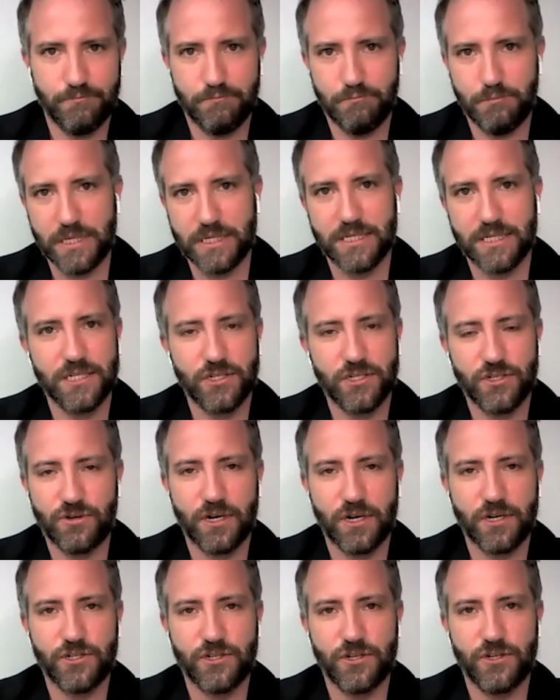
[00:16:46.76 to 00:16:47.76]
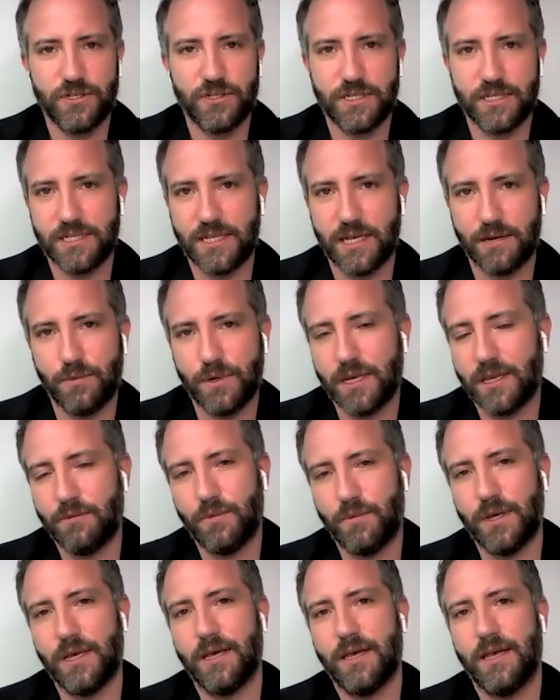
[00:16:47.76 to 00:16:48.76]
business structures, is that we
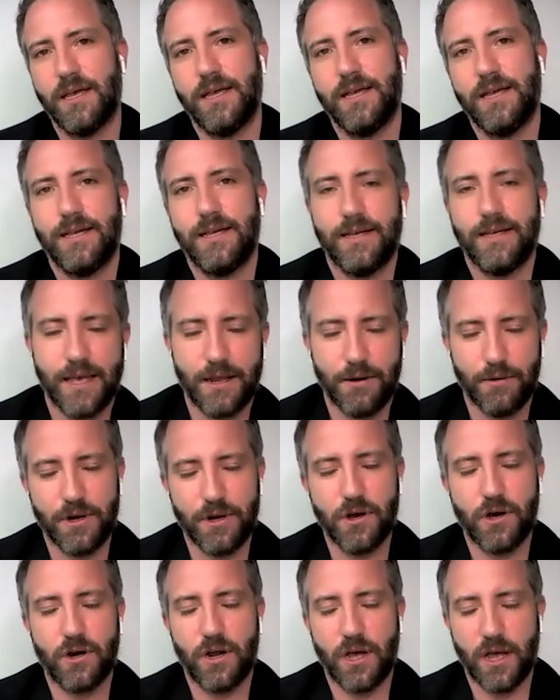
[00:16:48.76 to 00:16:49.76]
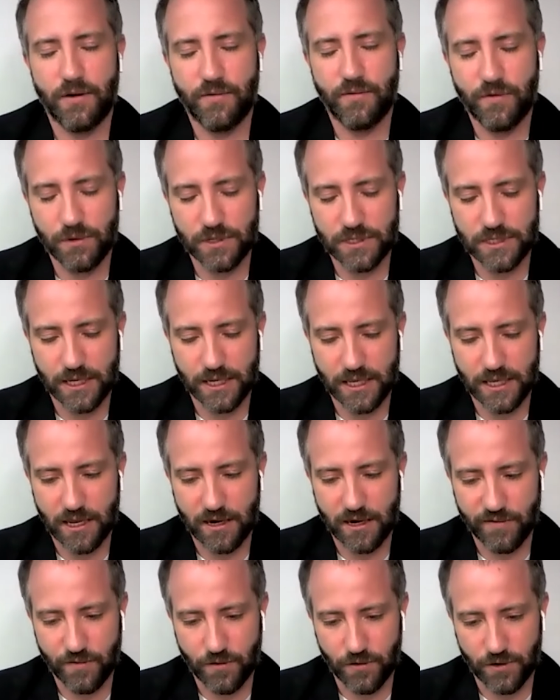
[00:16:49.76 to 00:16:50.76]
anyway, not everyone's like that,
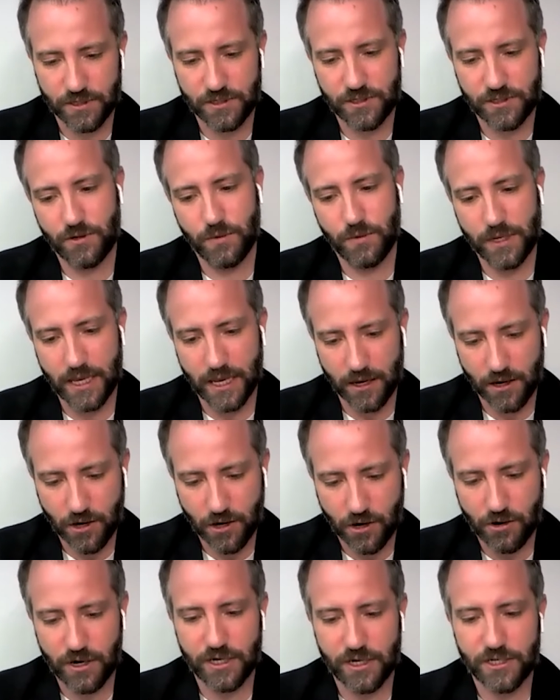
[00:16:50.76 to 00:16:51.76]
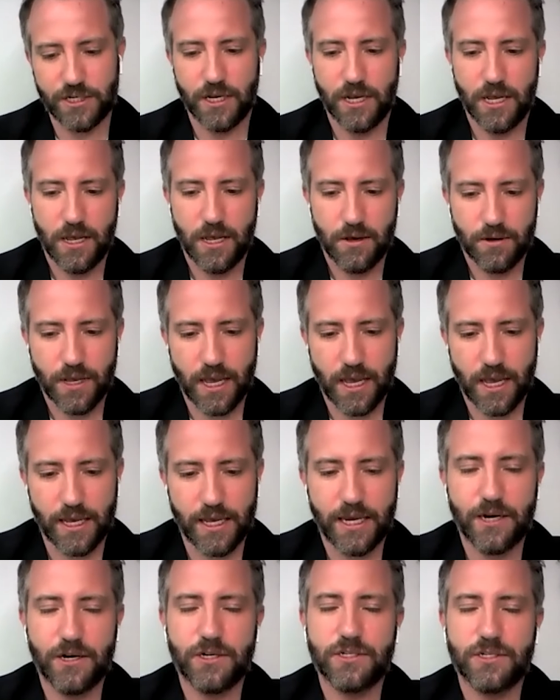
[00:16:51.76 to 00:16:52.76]
of course. So we get courage. Okay,
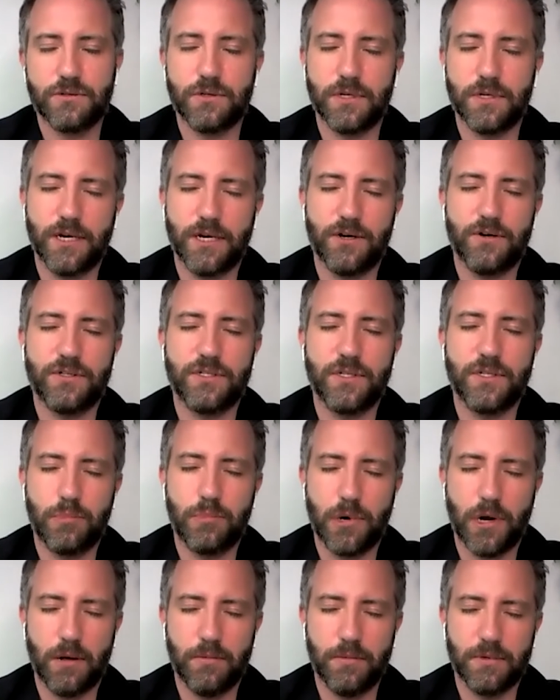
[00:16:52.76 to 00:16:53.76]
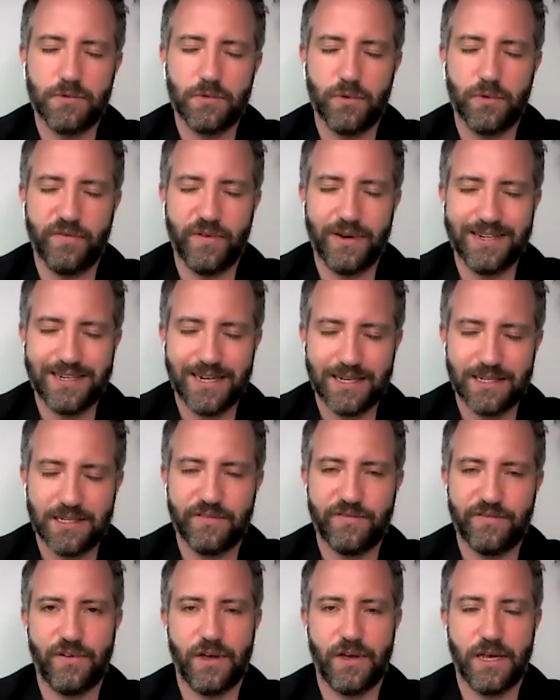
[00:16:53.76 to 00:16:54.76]
here's the problems we've
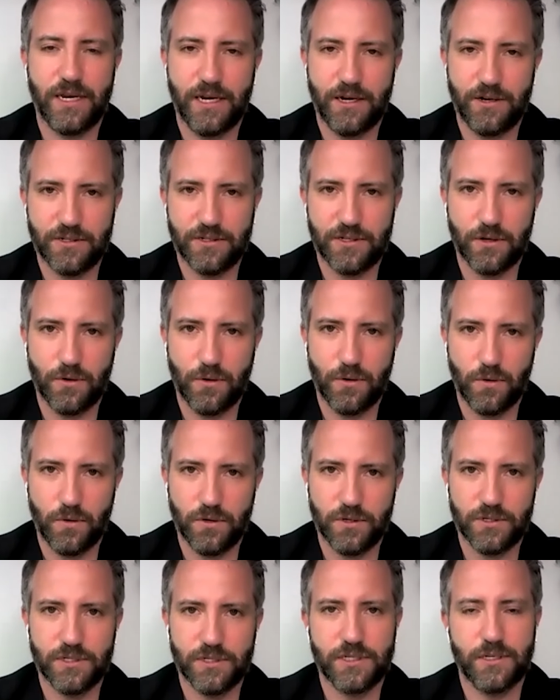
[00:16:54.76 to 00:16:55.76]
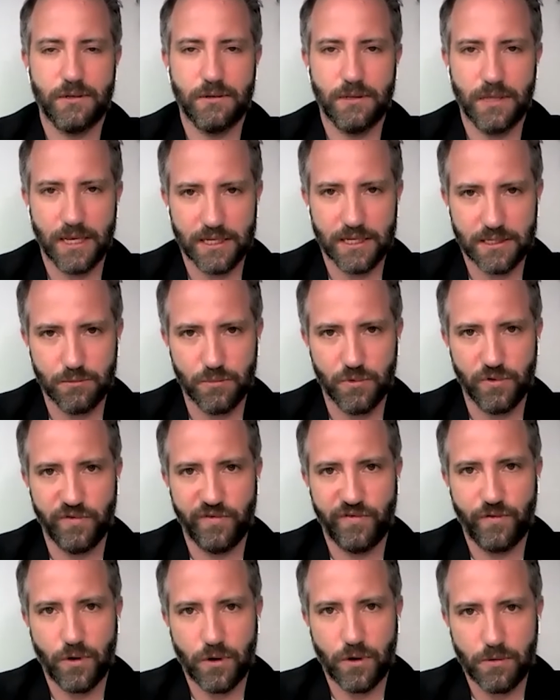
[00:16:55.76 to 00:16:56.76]
identified. Here's the holes. Let's move
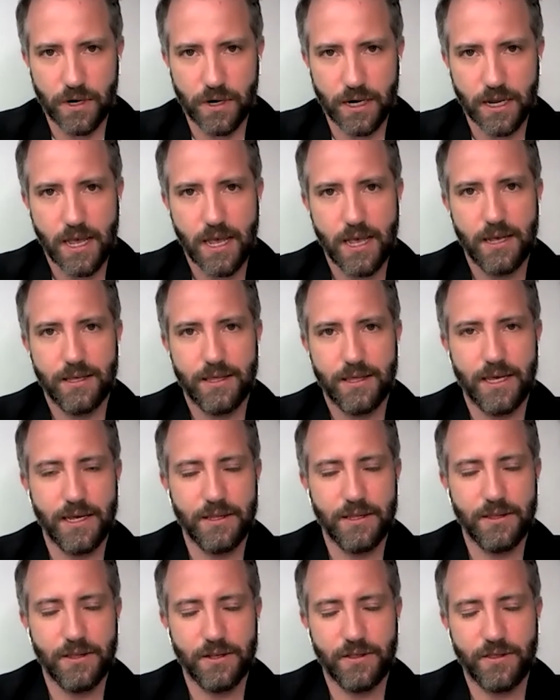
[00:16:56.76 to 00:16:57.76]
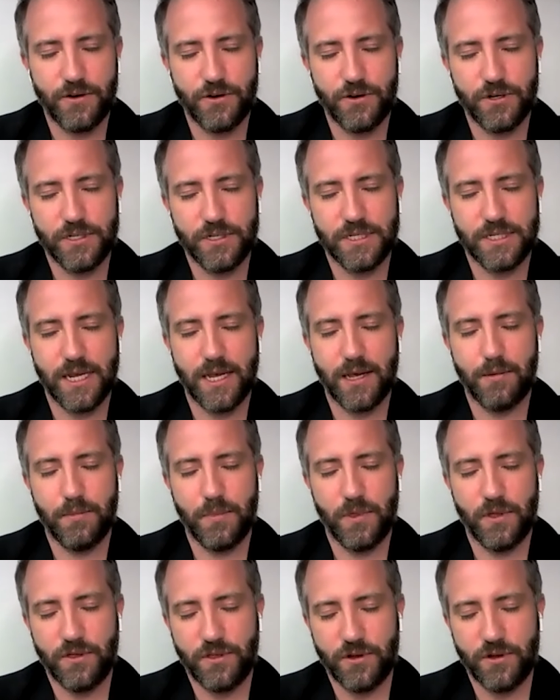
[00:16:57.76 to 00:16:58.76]
forward. Then the third step,
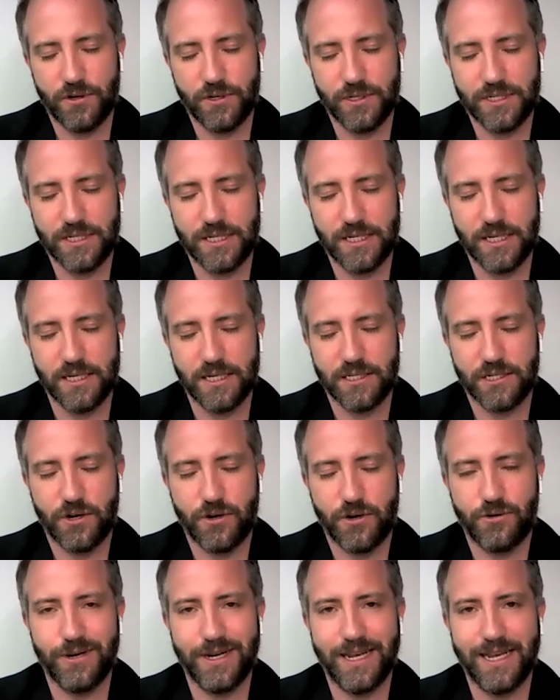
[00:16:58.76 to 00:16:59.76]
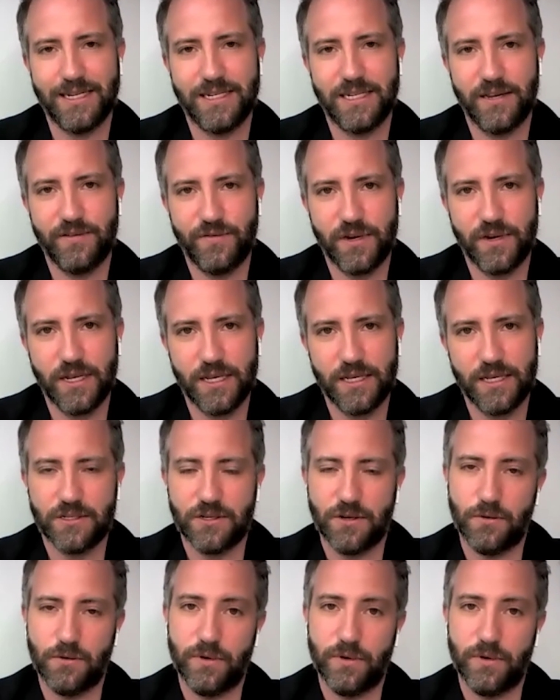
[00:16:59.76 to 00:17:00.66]
the third C, is creativity. So